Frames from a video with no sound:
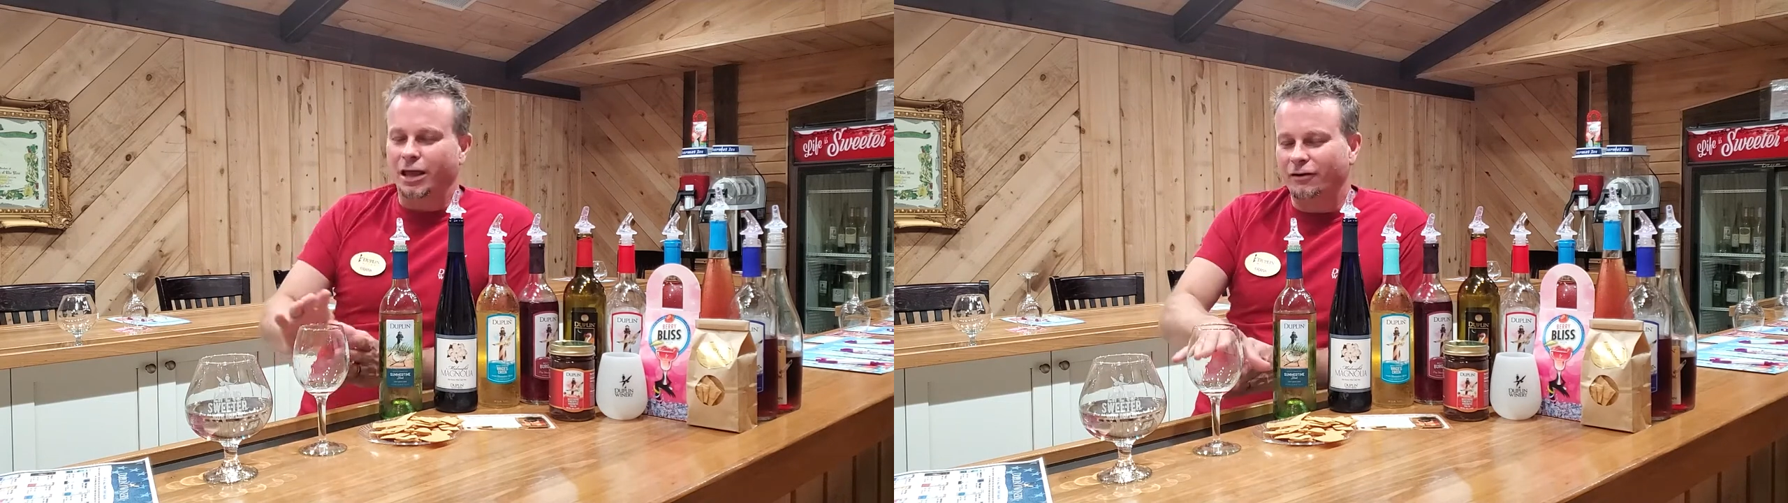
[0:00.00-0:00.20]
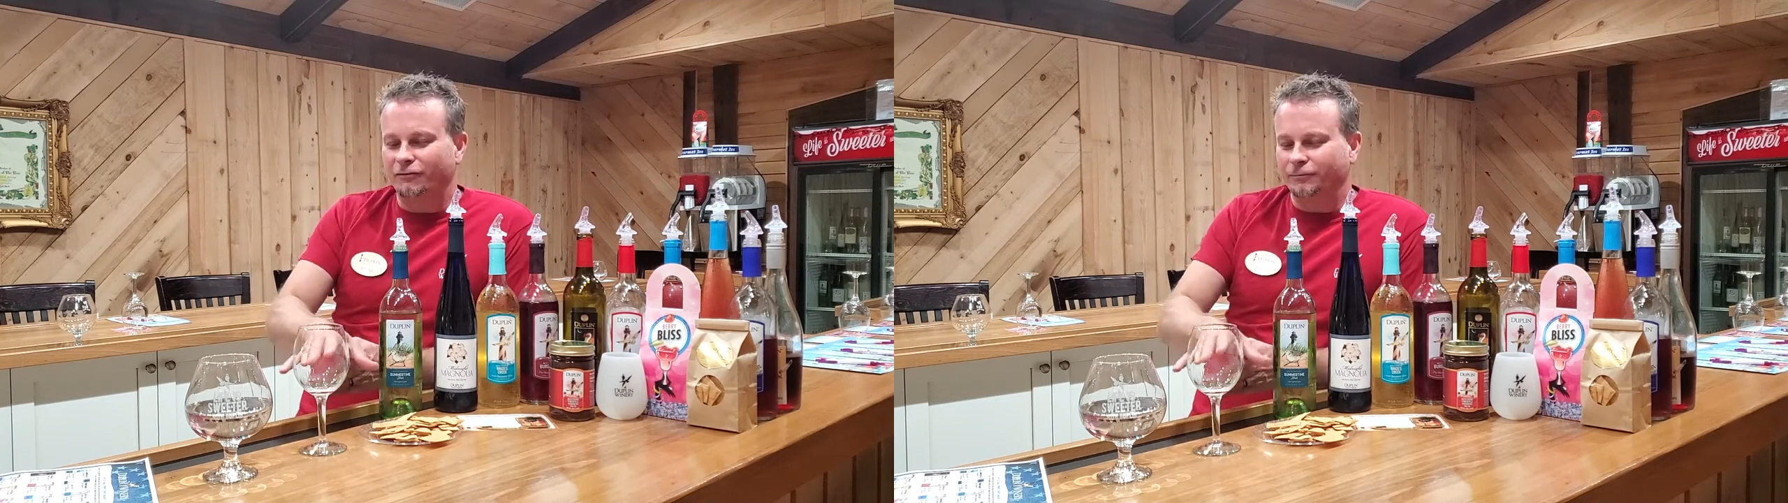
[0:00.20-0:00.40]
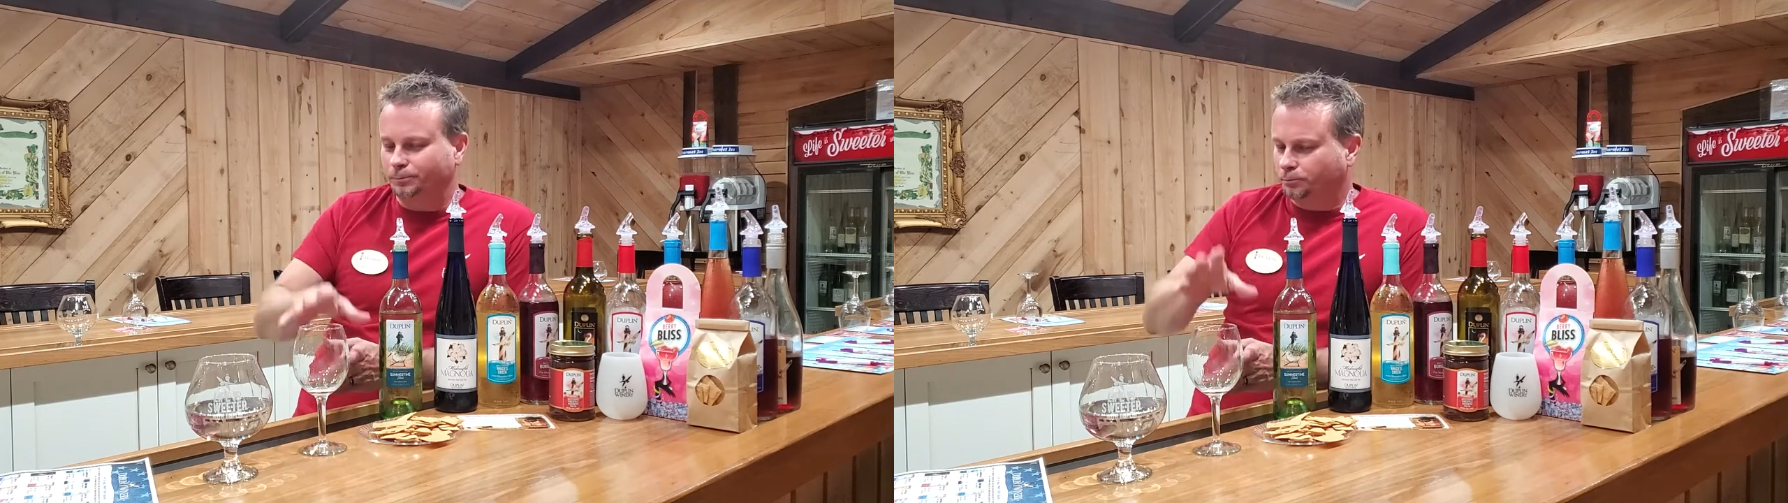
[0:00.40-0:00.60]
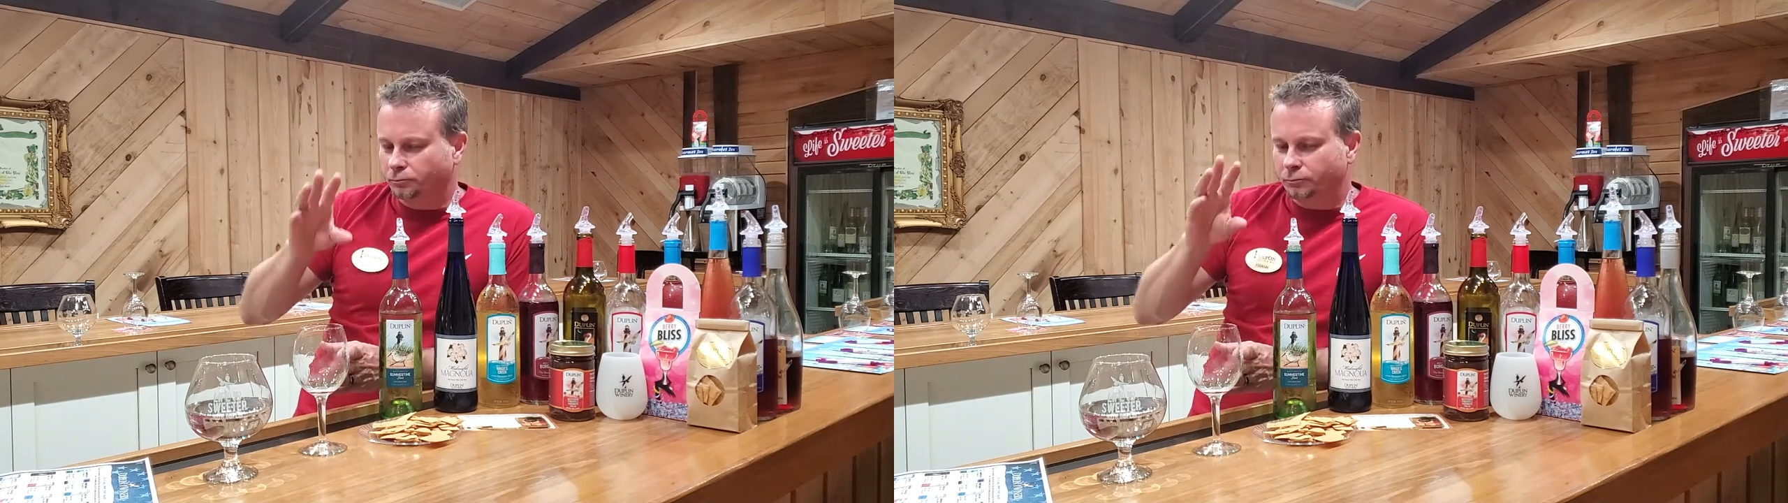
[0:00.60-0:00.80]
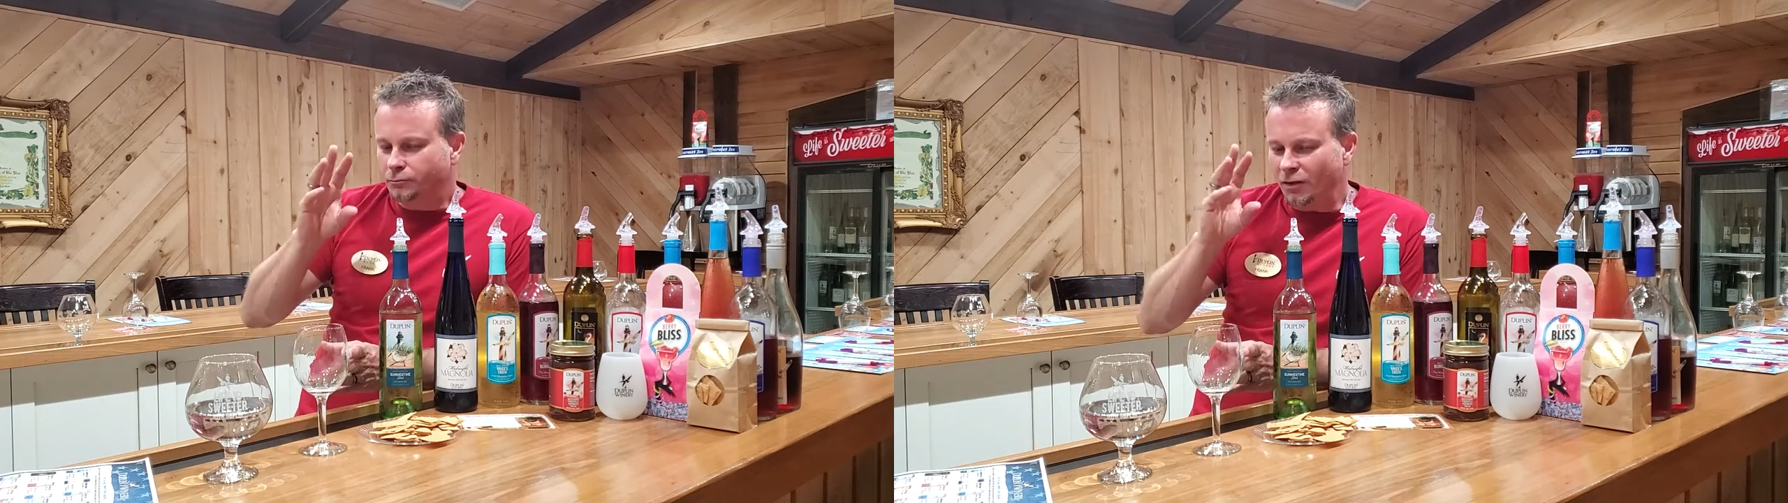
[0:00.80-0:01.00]
If
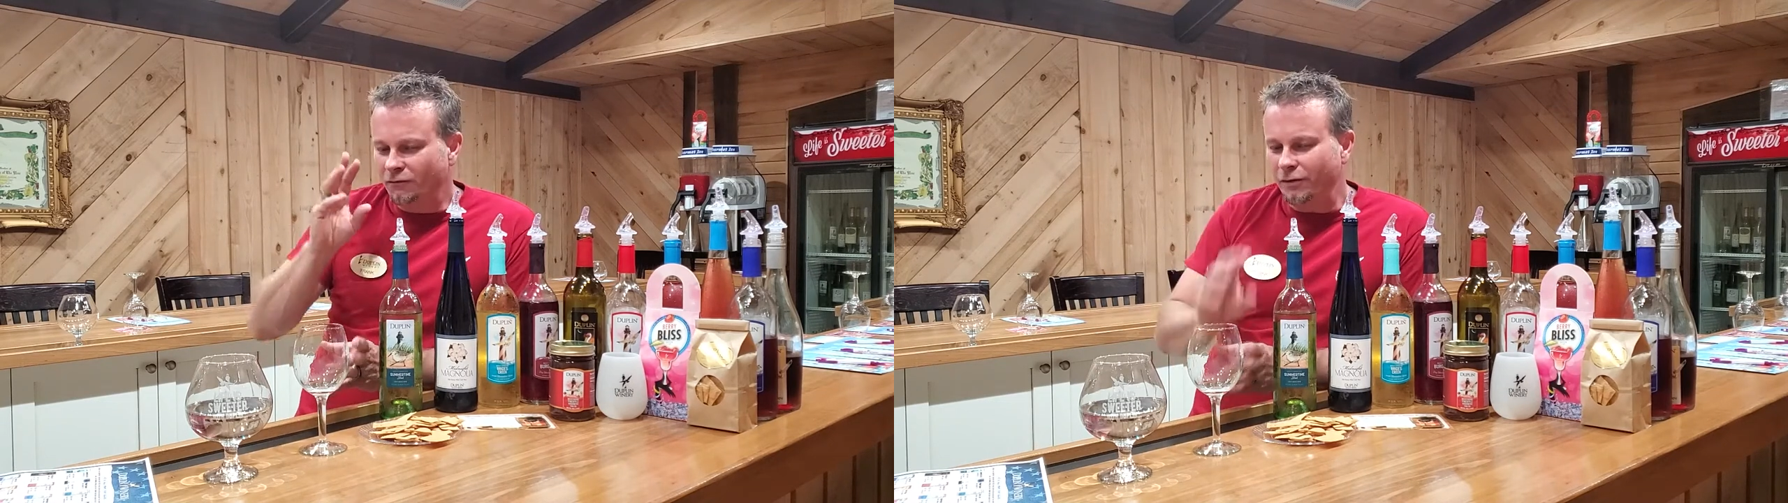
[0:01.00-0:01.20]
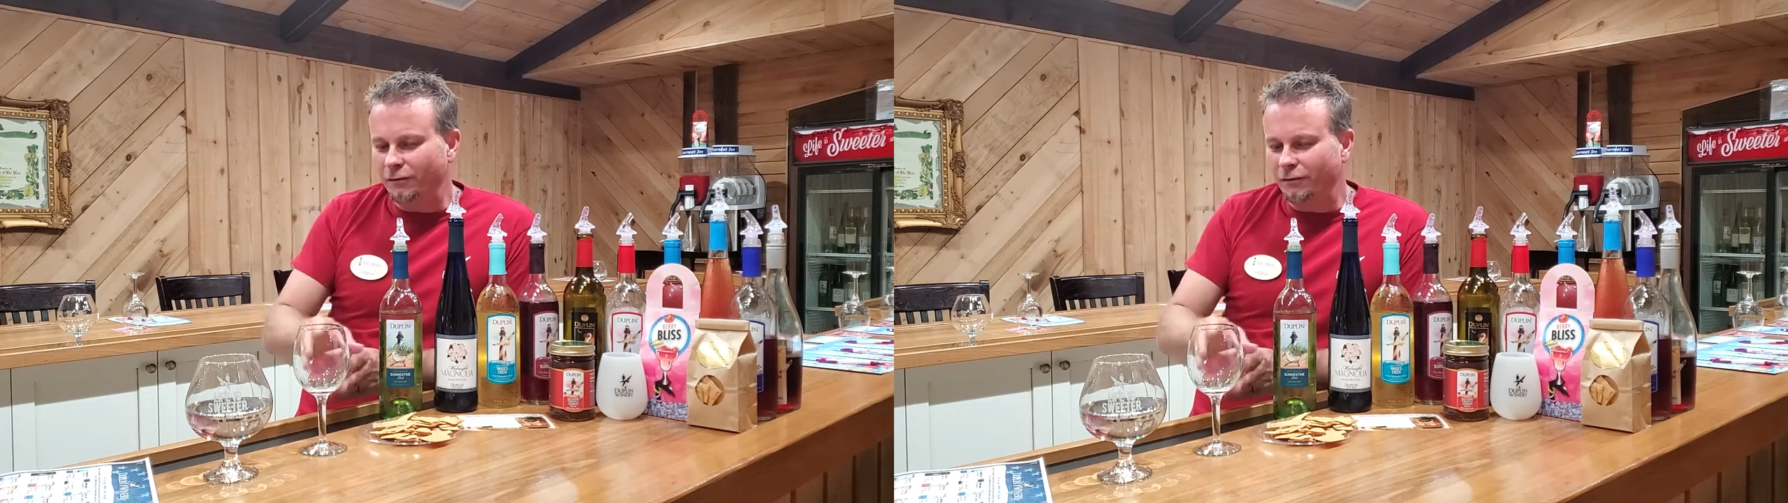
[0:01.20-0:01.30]
you